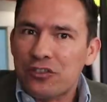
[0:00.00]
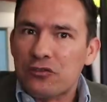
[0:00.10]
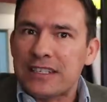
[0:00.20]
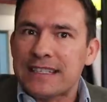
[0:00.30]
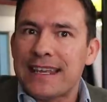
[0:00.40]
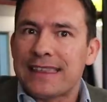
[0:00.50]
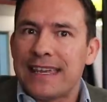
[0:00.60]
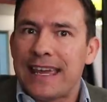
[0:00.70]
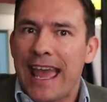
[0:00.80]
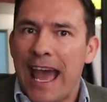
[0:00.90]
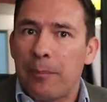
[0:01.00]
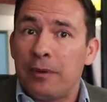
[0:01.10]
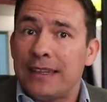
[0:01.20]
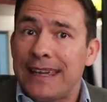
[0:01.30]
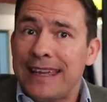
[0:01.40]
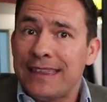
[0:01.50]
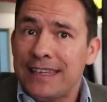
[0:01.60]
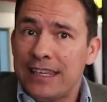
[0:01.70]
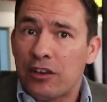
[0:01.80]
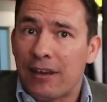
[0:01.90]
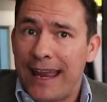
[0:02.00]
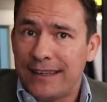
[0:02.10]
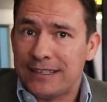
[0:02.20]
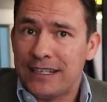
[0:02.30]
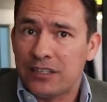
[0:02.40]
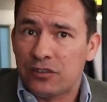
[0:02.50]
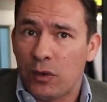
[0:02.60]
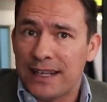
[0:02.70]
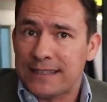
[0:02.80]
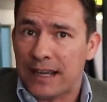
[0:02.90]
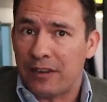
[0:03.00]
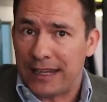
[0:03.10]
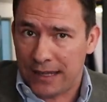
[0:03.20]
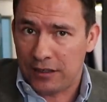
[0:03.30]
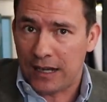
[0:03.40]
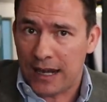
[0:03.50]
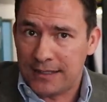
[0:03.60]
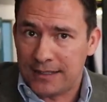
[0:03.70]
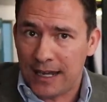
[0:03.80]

interesting thing happened in the year 1827 in the United